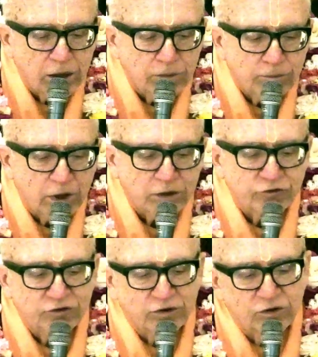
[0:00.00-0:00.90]

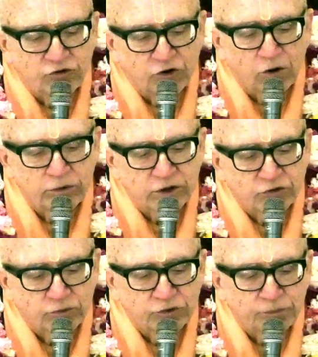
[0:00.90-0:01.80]
must show
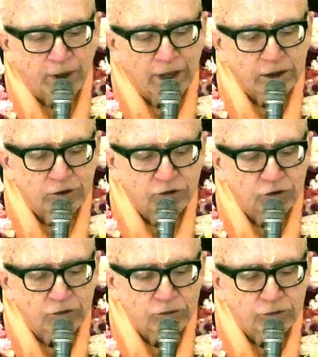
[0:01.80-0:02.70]
this respect
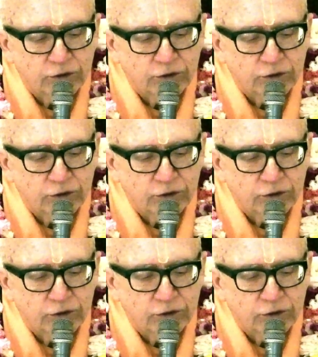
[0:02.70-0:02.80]
to